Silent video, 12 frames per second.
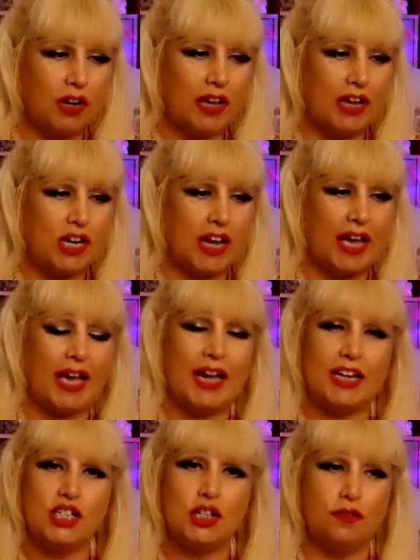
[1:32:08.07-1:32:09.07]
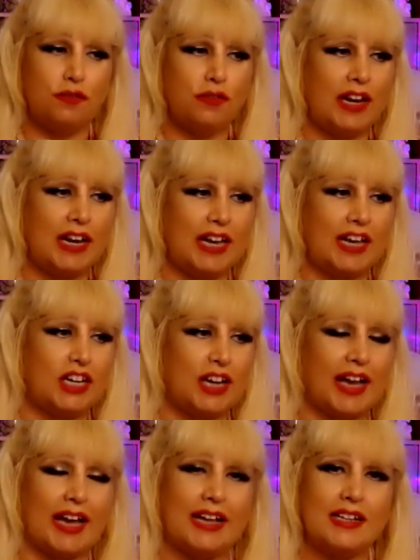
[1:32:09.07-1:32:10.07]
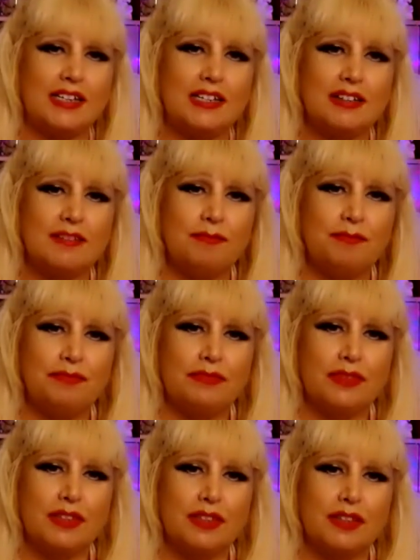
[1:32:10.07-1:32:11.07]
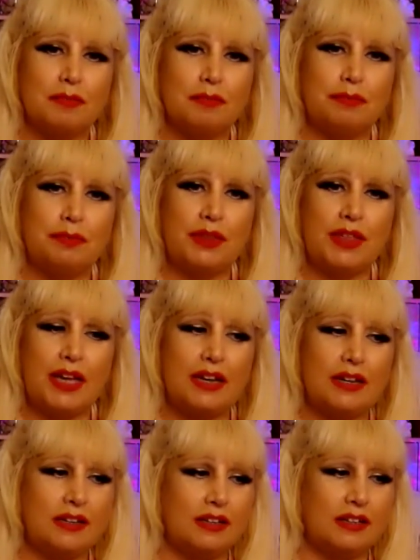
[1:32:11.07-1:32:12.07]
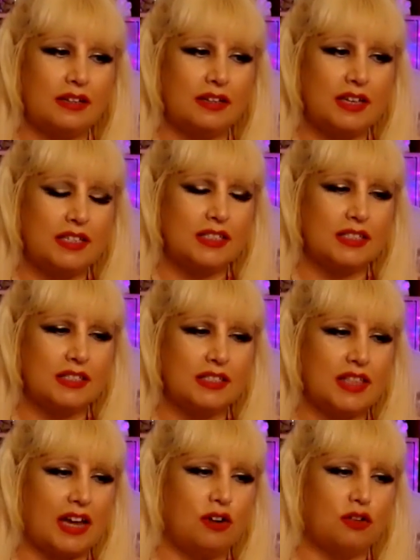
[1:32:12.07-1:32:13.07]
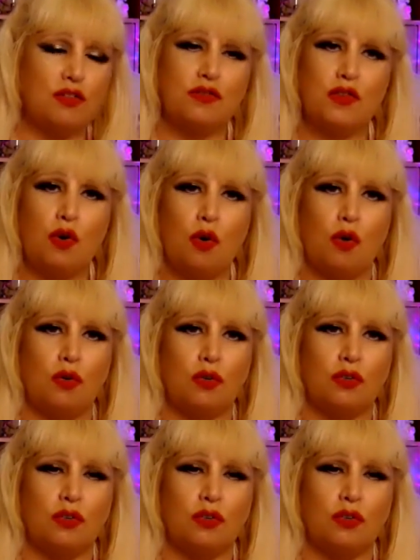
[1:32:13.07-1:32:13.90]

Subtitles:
got it in your hand, you feel it in your hand, but then it's then on the floor.